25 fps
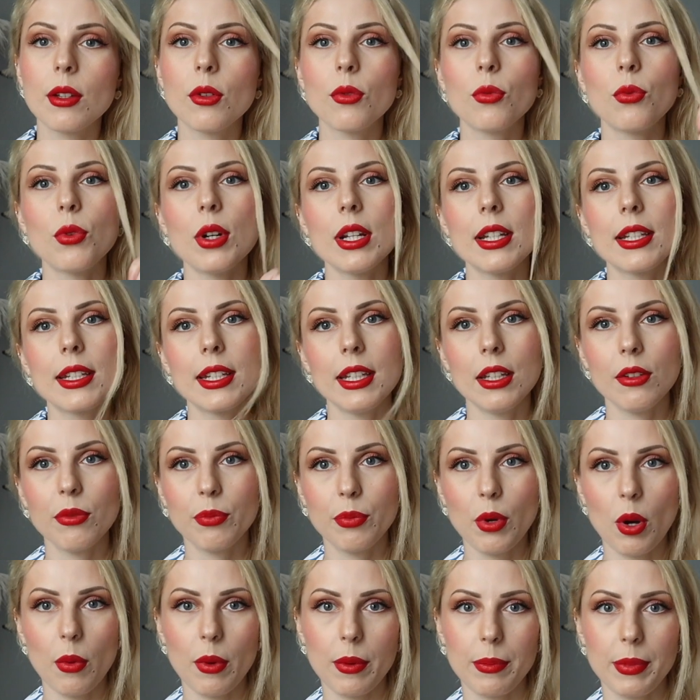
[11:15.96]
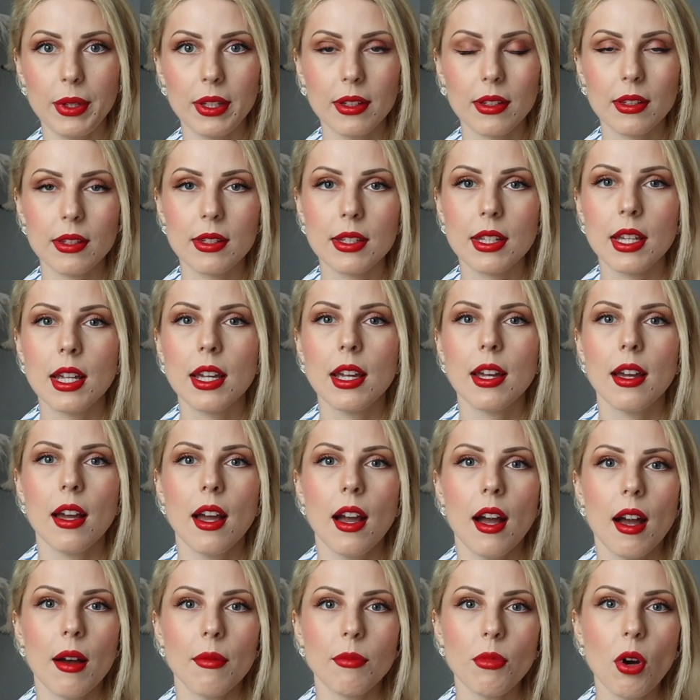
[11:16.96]
What give bobby pins?
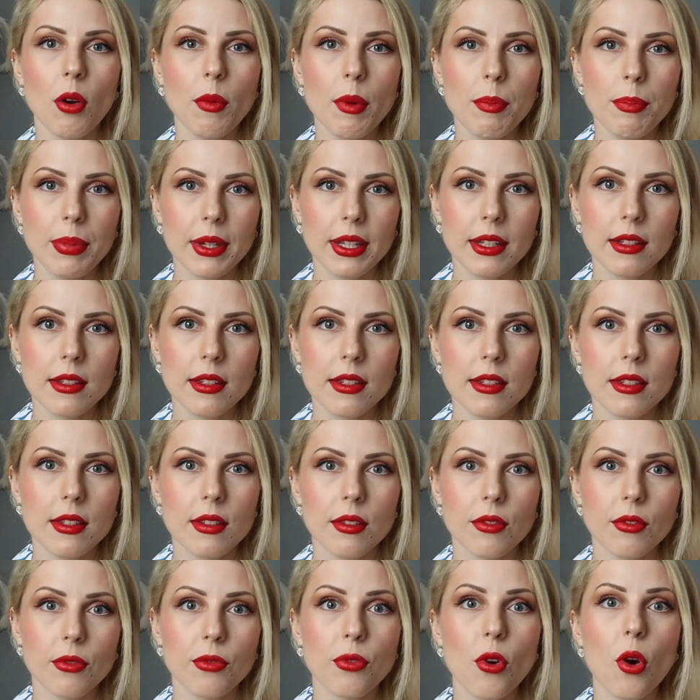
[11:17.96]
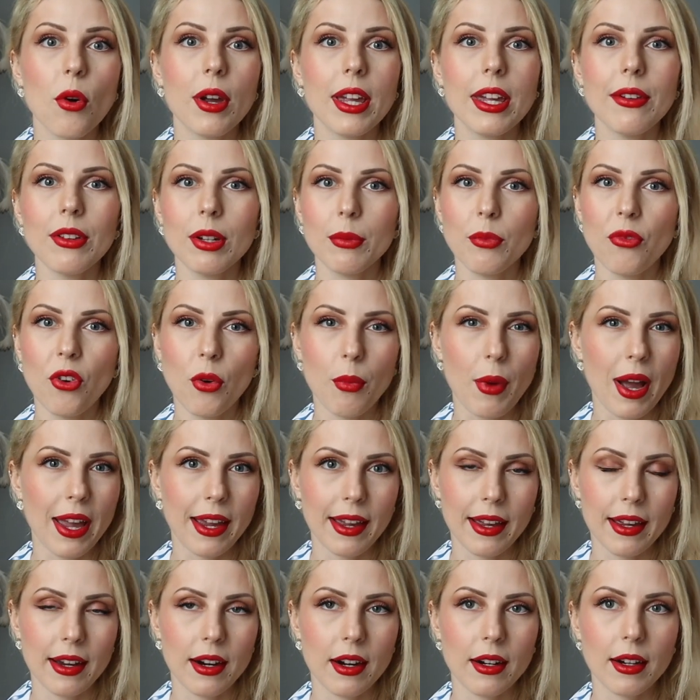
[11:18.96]
Bobby pins, even for my
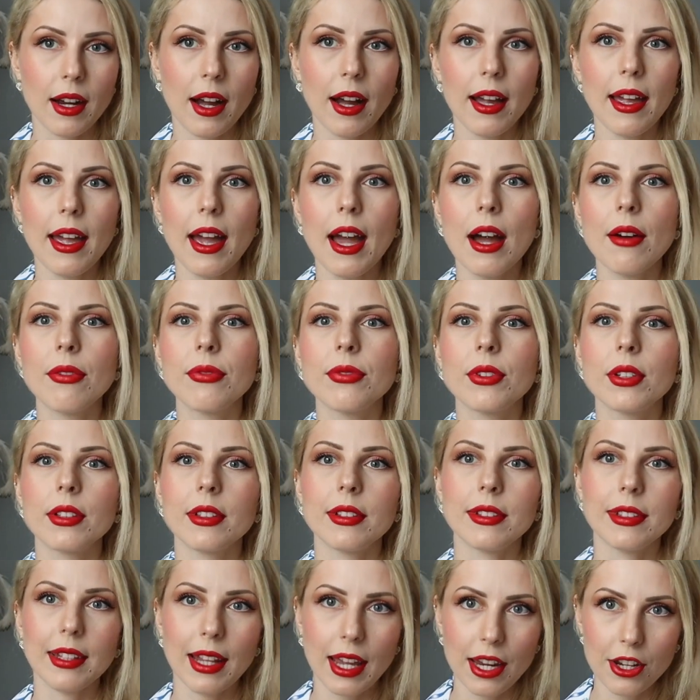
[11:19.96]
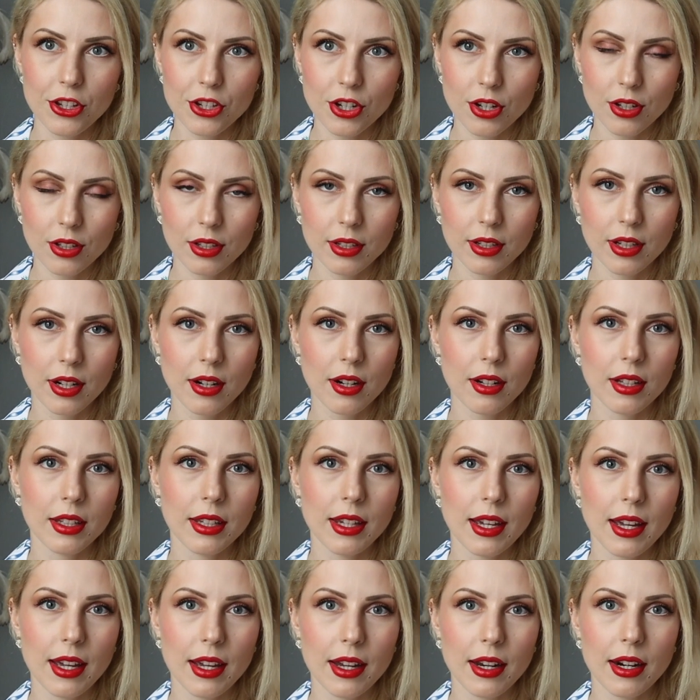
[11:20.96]
hair, I have natural curly
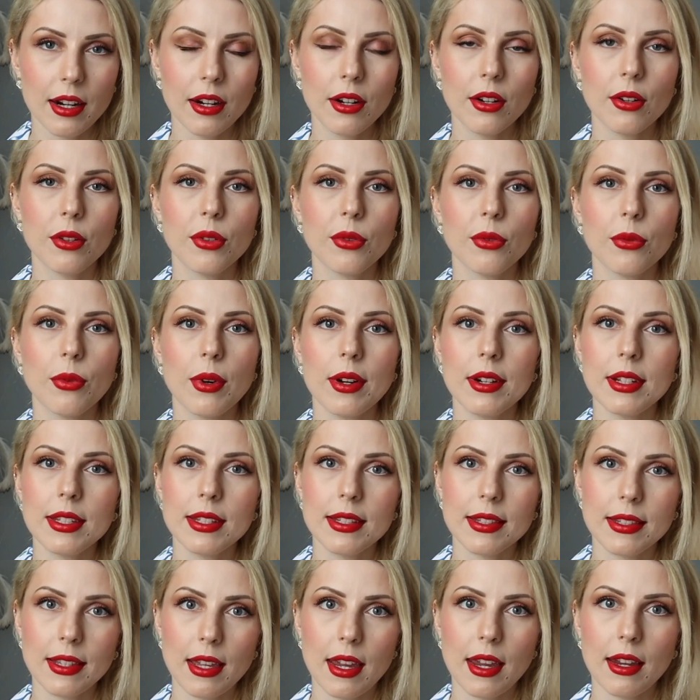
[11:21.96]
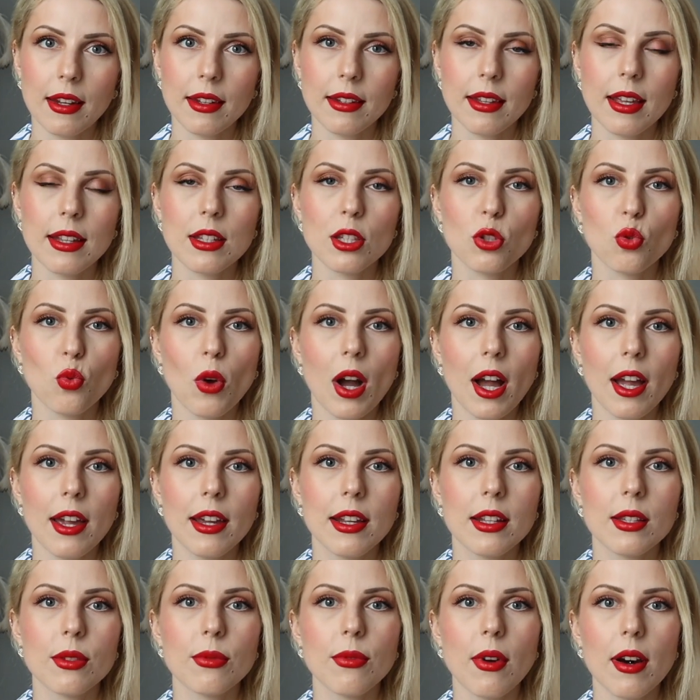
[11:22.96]
hair, very thin, that's why
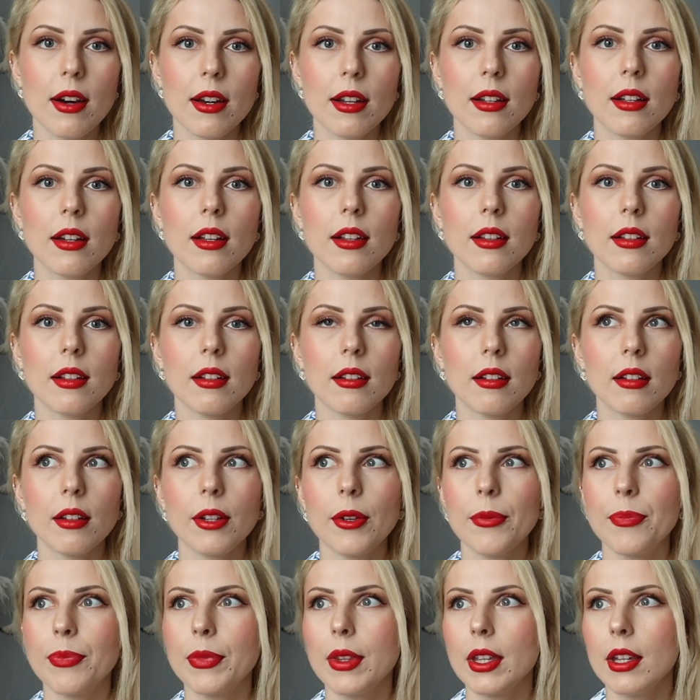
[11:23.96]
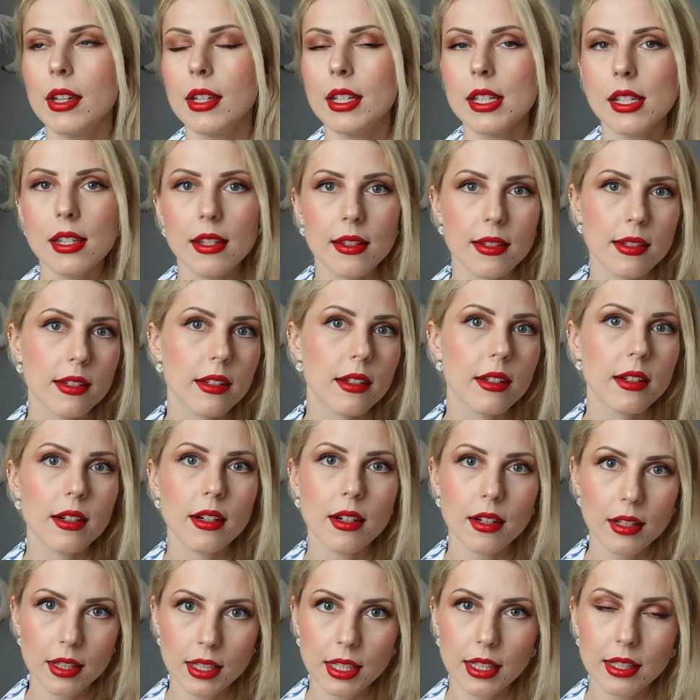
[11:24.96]
it's very easy
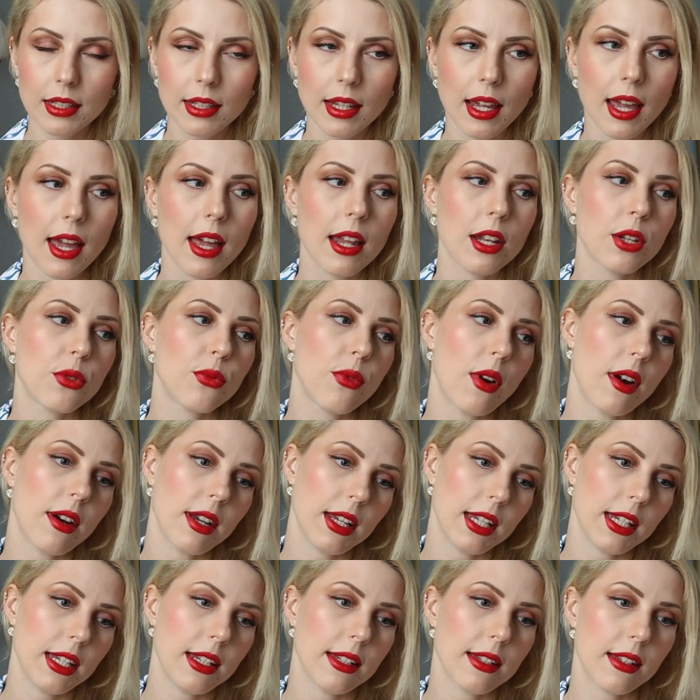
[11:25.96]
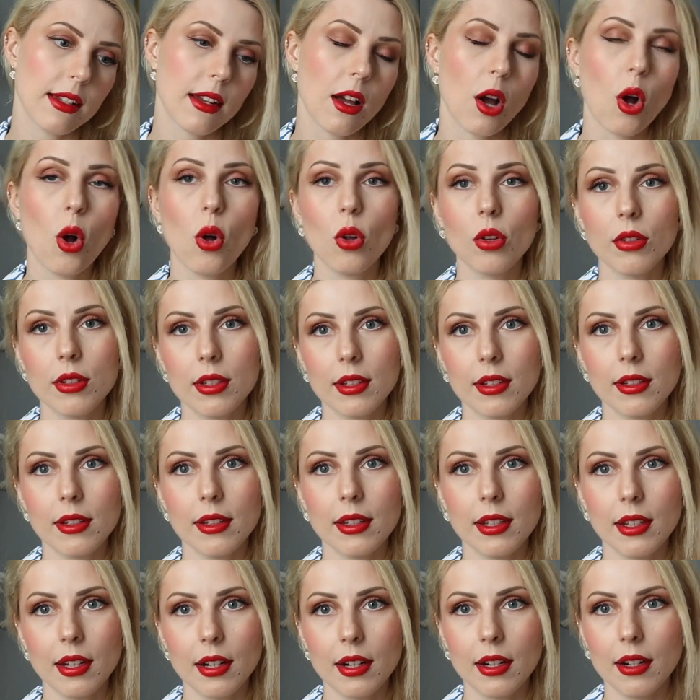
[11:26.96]
curling and very easy holding
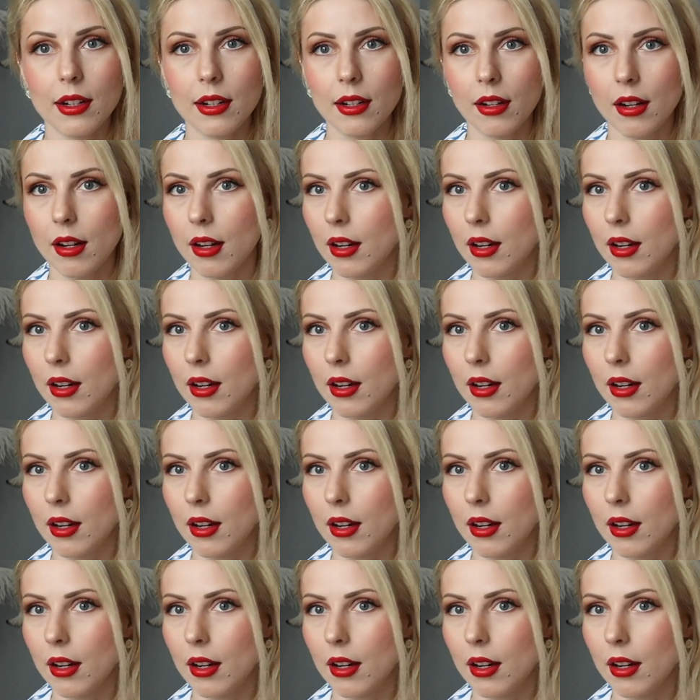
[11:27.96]
the